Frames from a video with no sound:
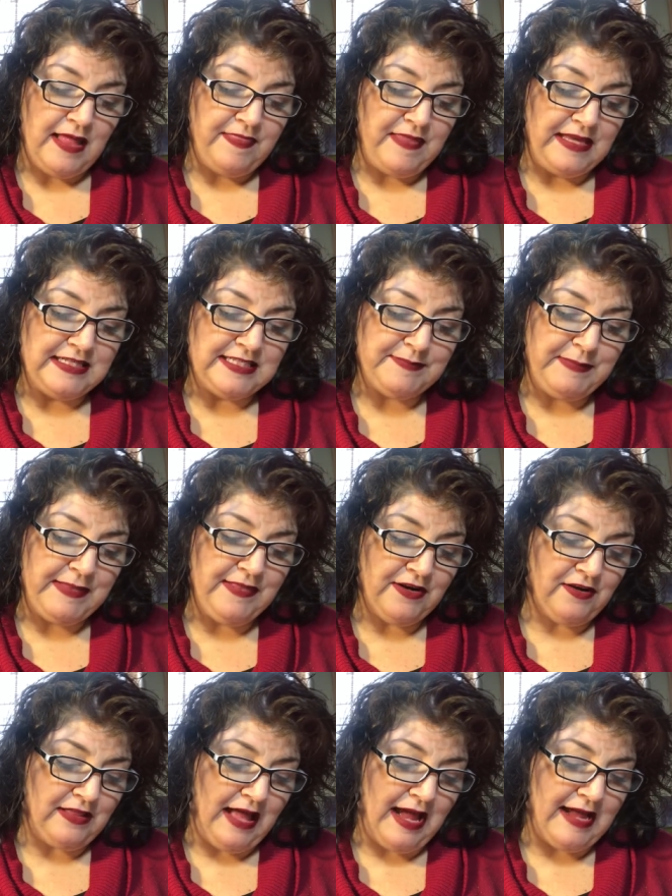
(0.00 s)
They spend
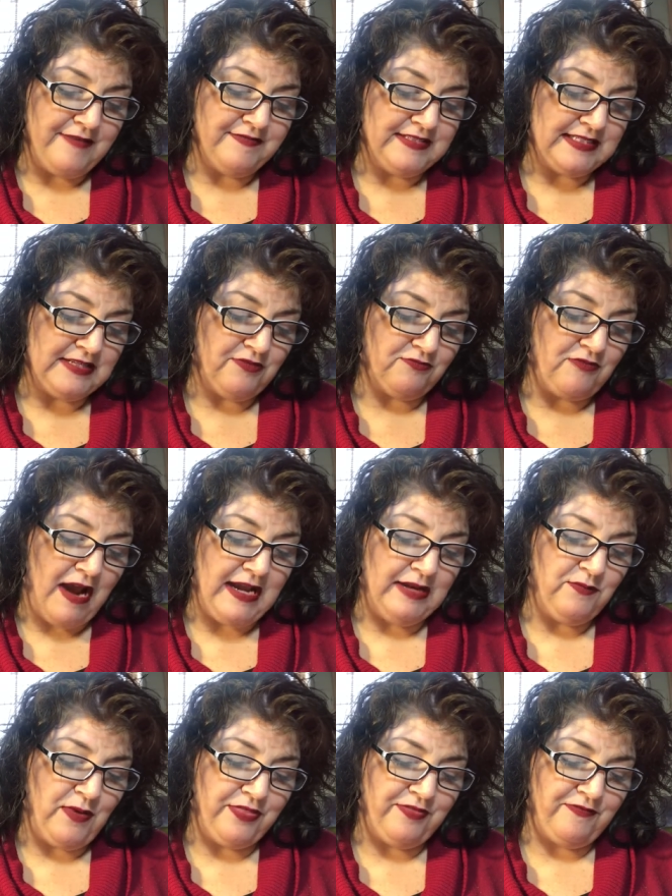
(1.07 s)
their lives
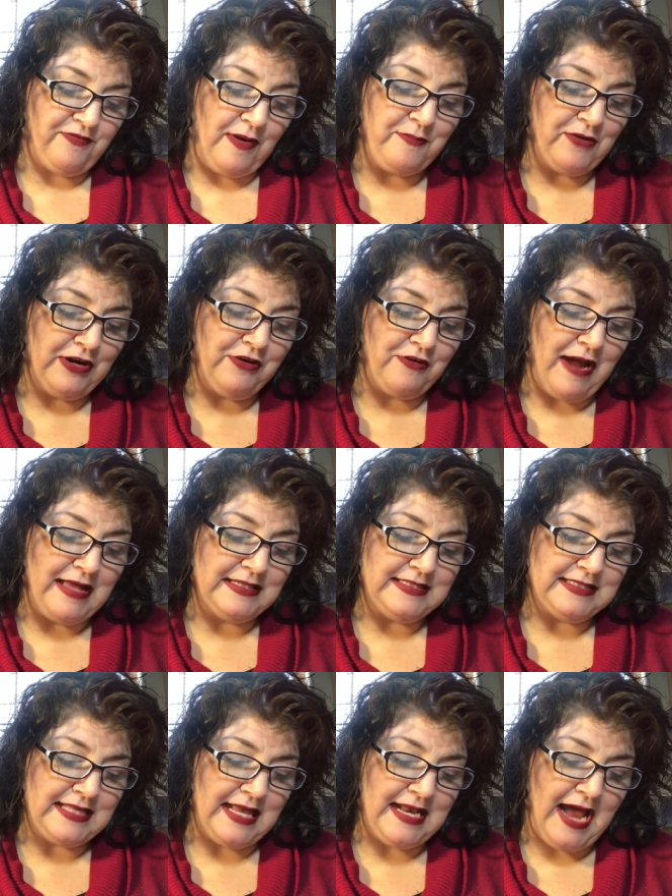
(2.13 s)
running with, from
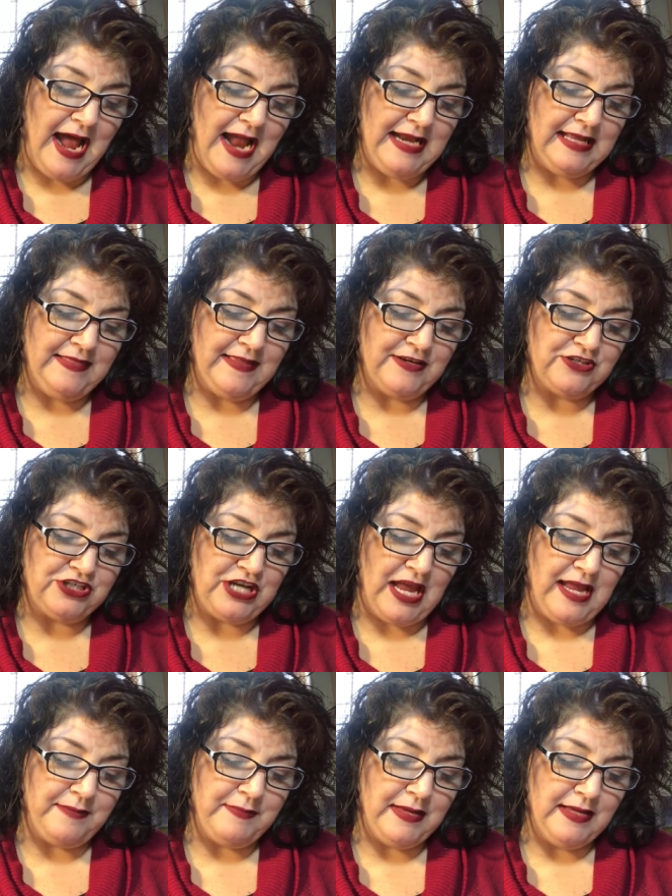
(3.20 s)
regrets and hiding their
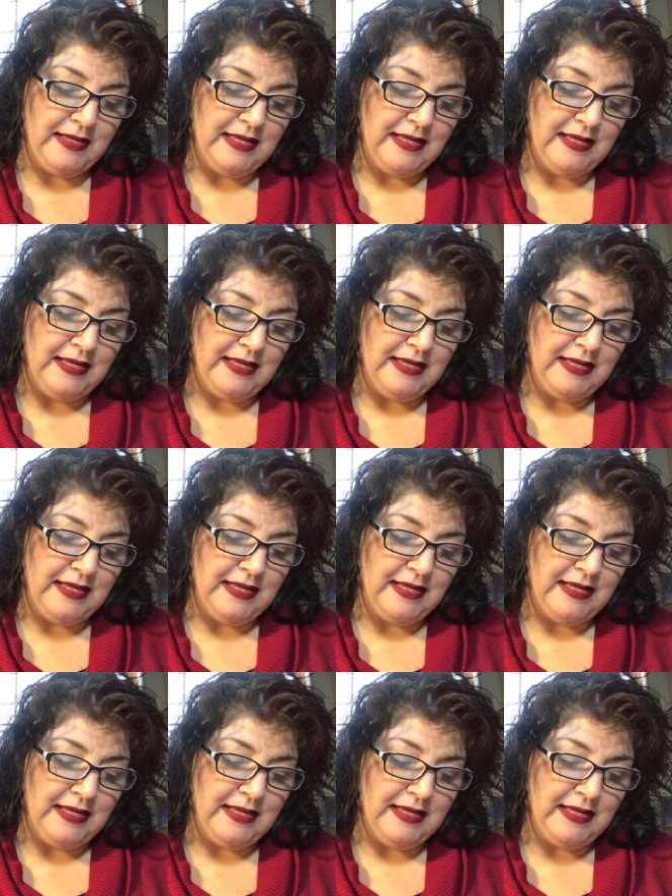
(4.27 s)
shame.